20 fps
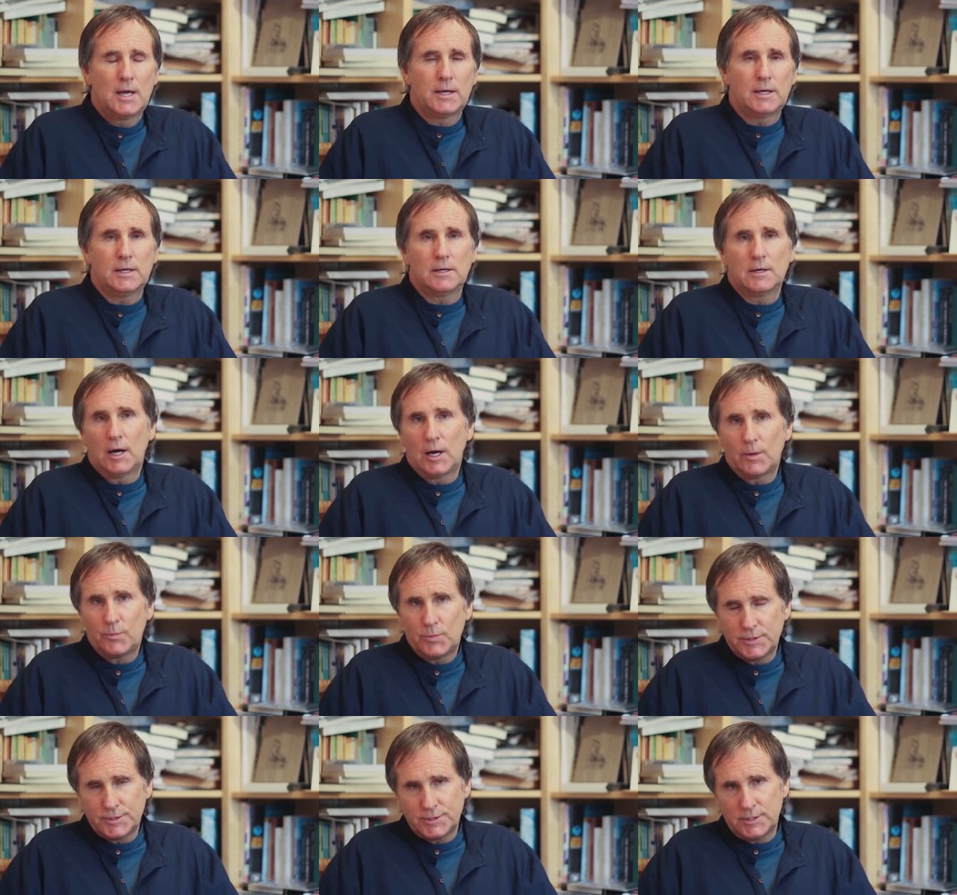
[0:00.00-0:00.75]
in
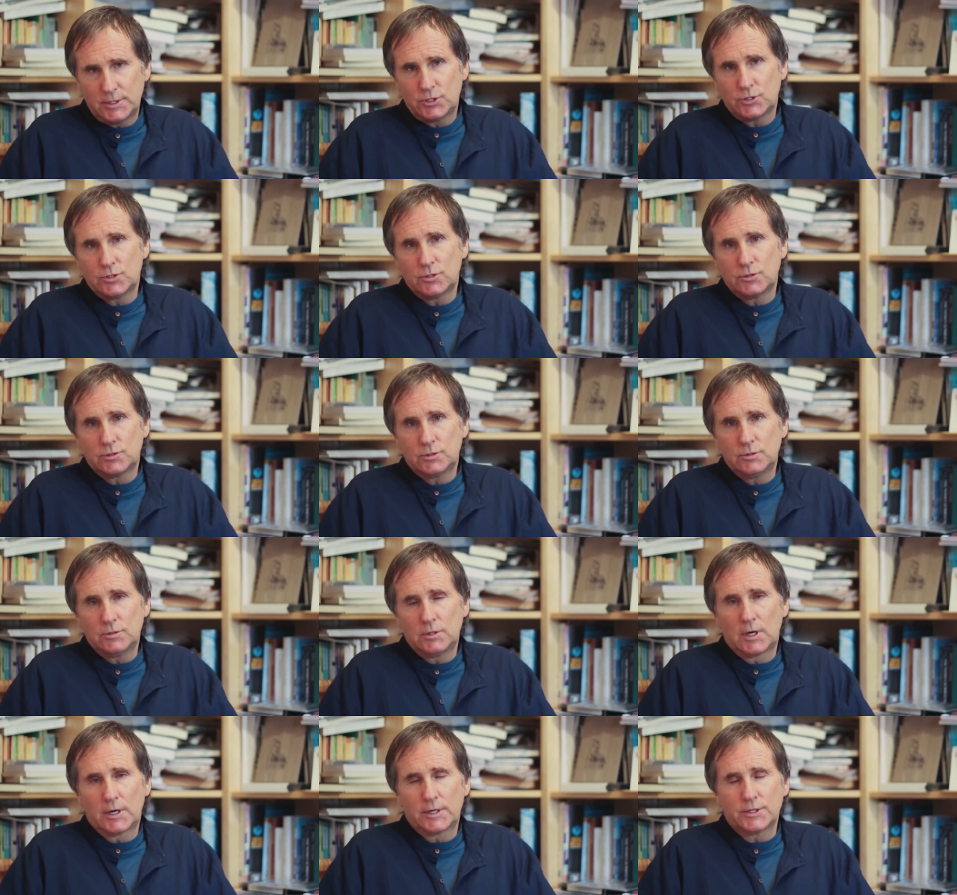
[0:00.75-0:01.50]
opposition
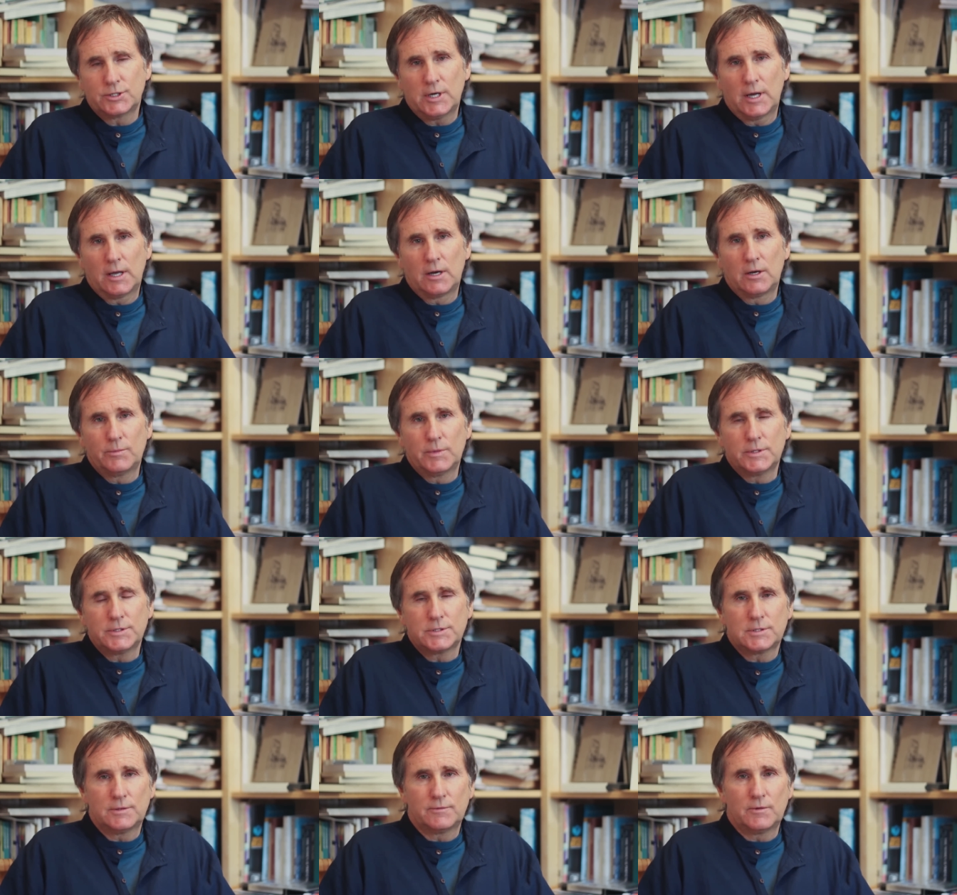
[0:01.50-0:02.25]
to large
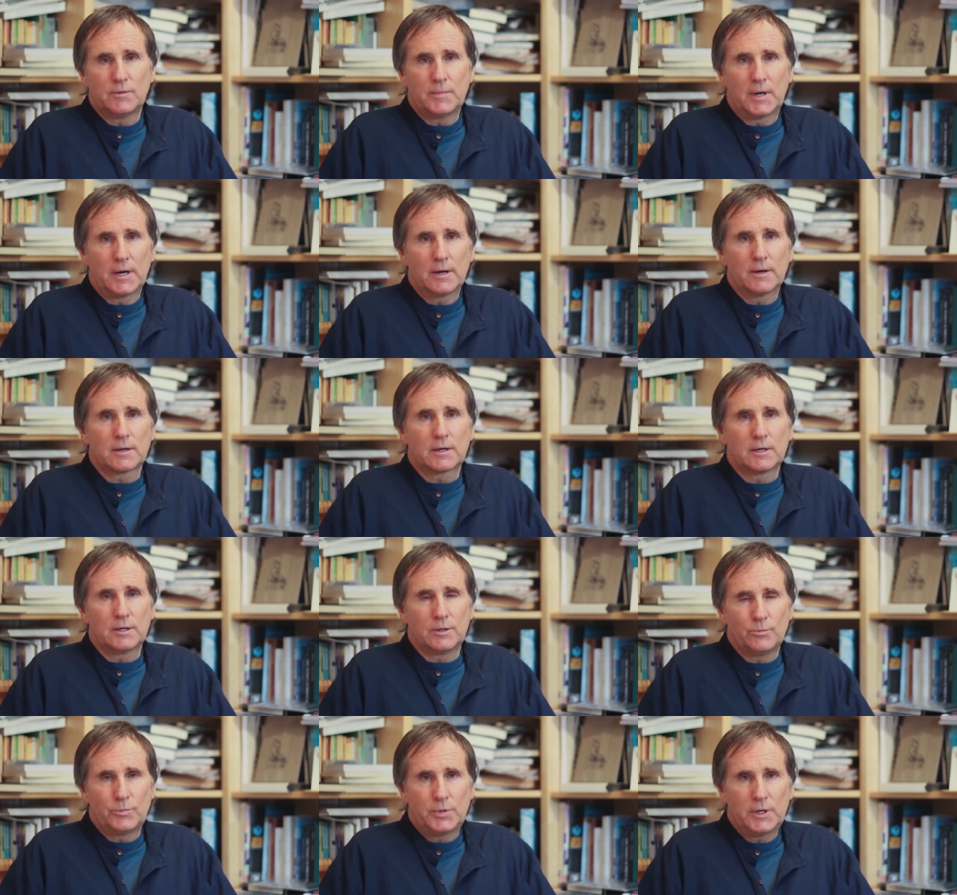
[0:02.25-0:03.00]
elements of
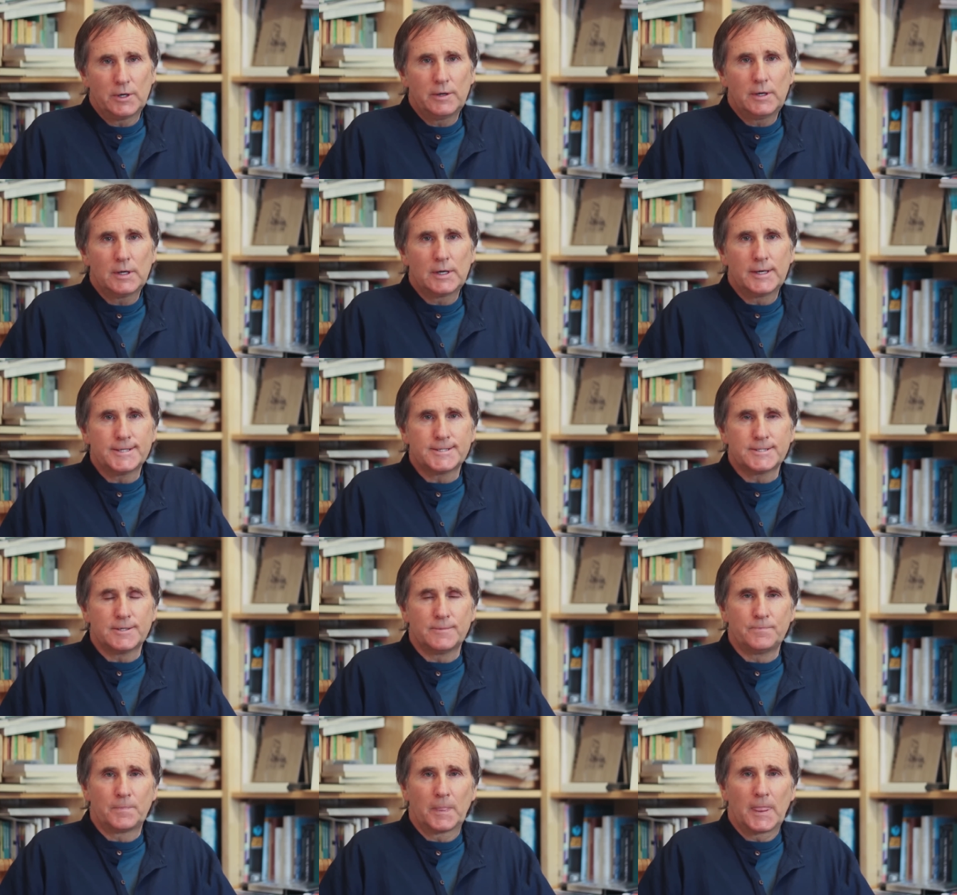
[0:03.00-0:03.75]
American
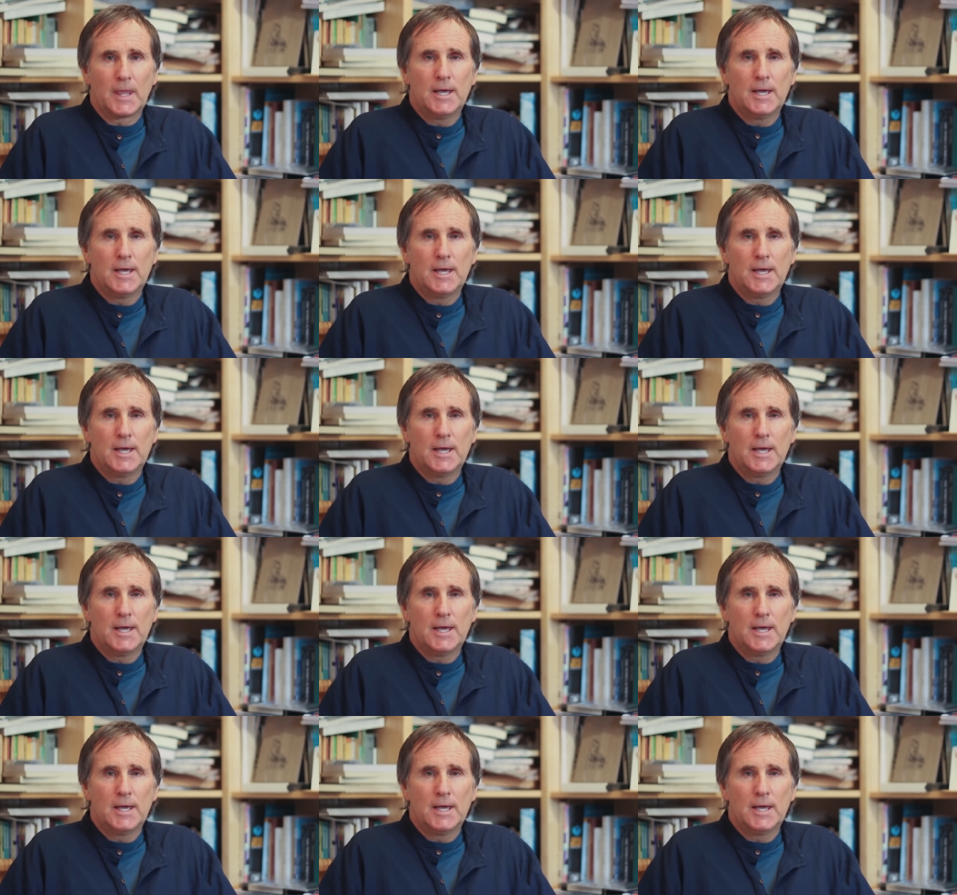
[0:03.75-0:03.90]
imperialism.